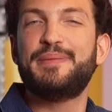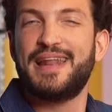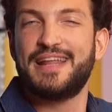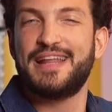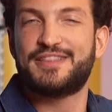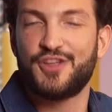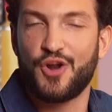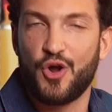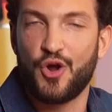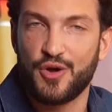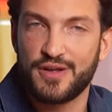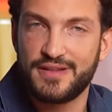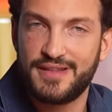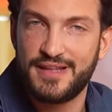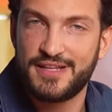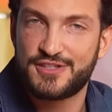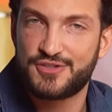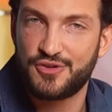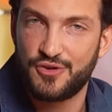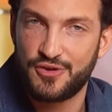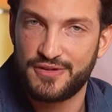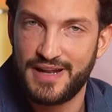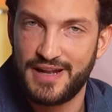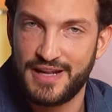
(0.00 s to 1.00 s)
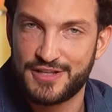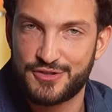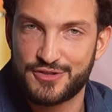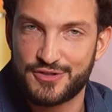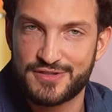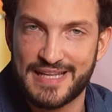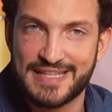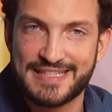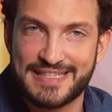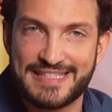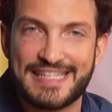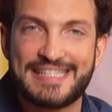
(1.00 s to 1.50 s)
Pyrethroids are
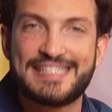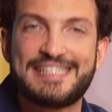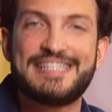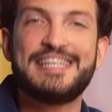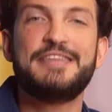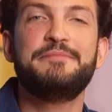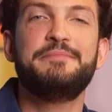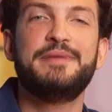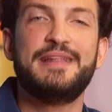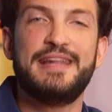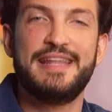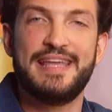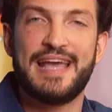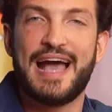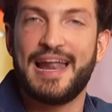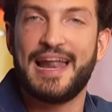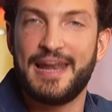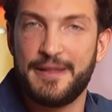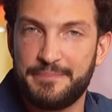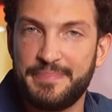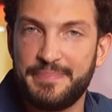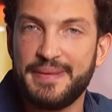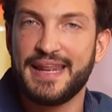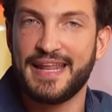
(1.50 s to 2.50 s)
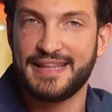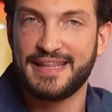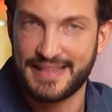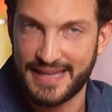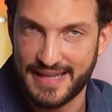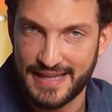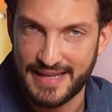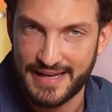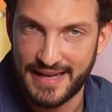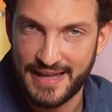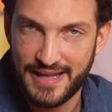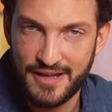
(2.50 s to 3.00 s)
substances similar to
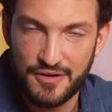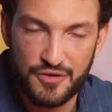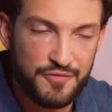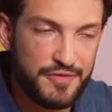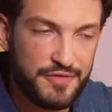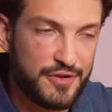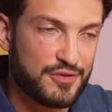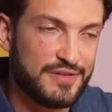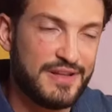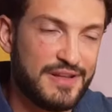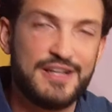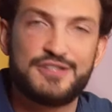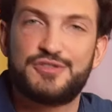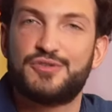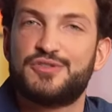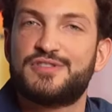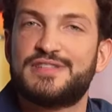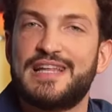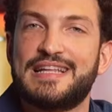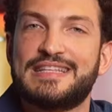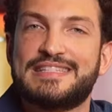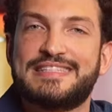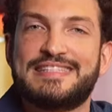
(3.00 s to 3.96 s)
pyrethrins, which are